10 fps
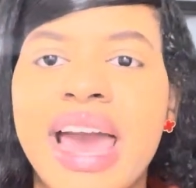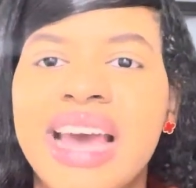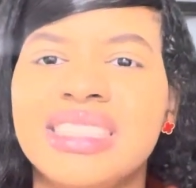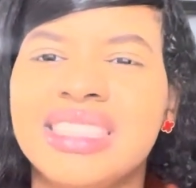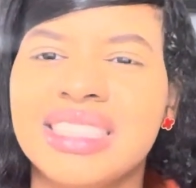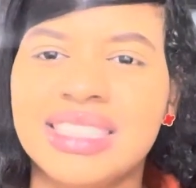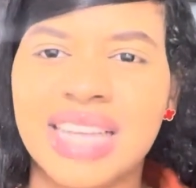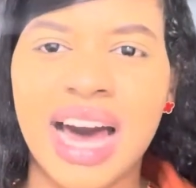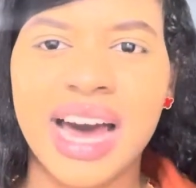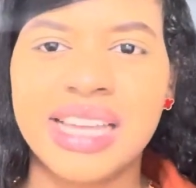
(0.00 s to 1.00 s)
and to
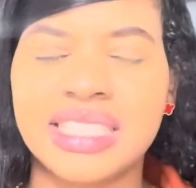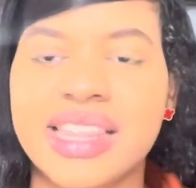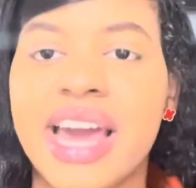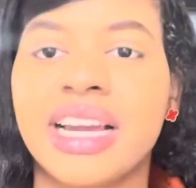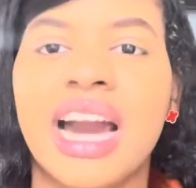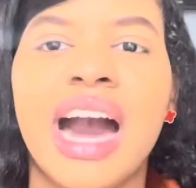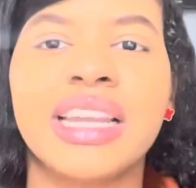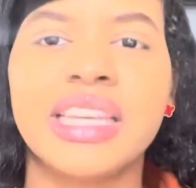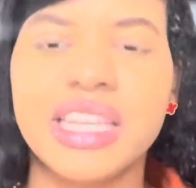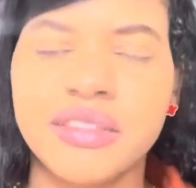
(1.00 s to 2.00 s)
signs that
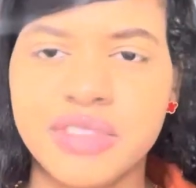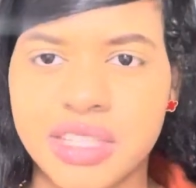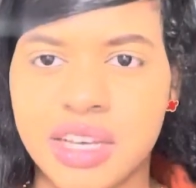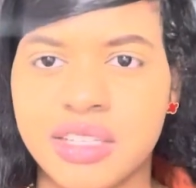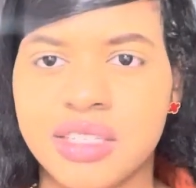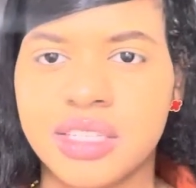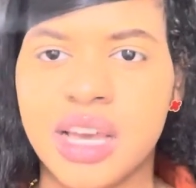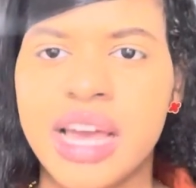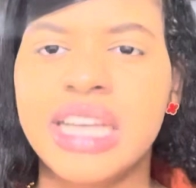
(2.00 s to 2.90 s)
God gives us.